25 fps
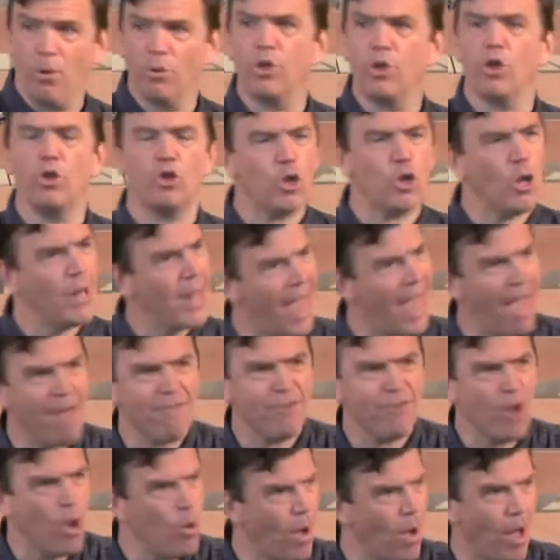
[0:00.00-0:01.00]
"You shall have
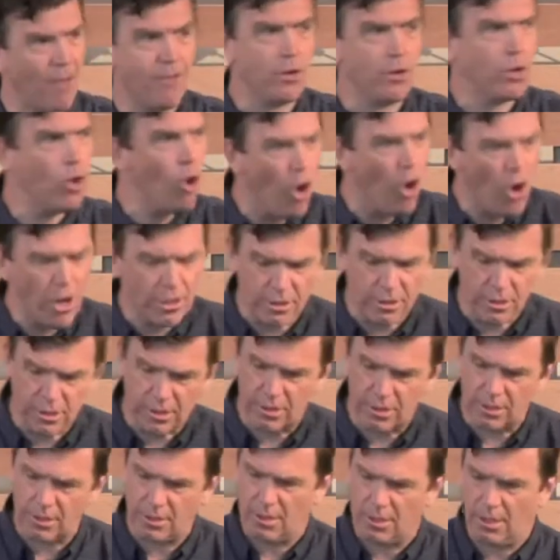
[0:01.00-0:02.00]
no other
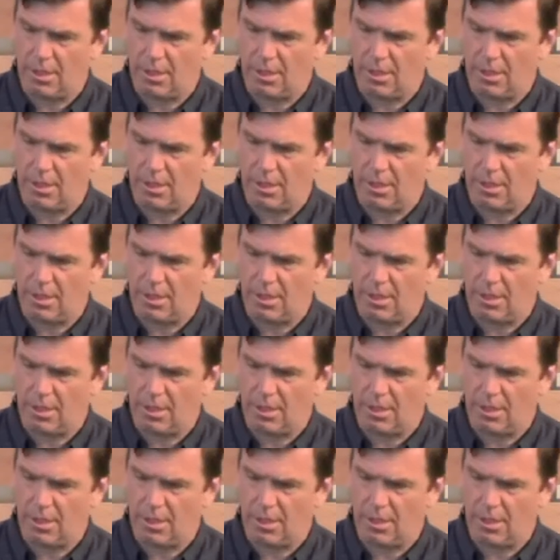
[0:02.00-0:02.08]
gods